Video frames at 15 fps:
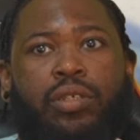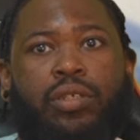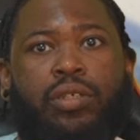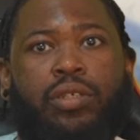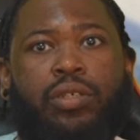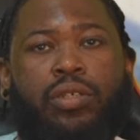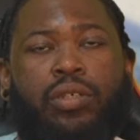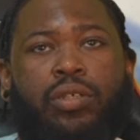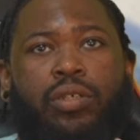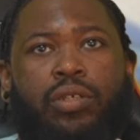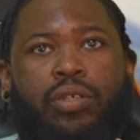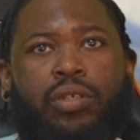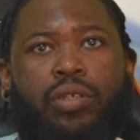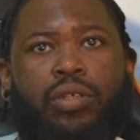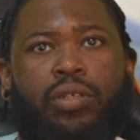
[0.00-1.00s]

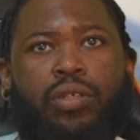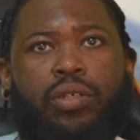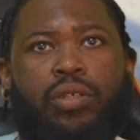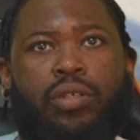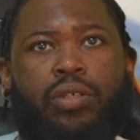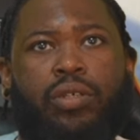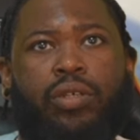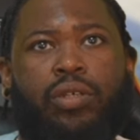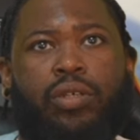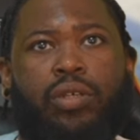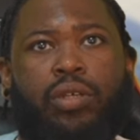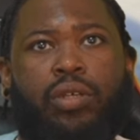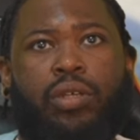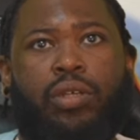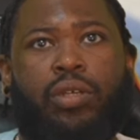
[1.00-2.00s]

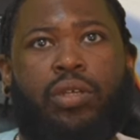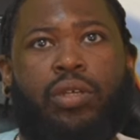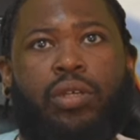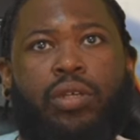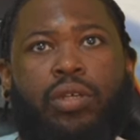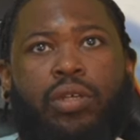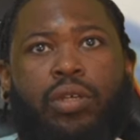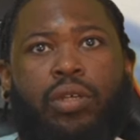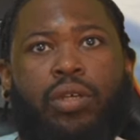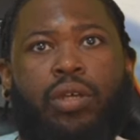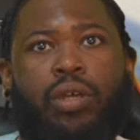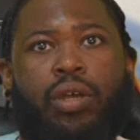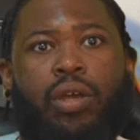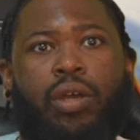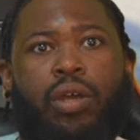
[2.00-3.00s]

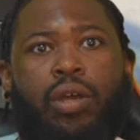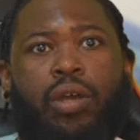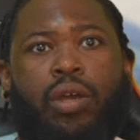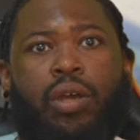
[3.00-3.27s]
[no speech]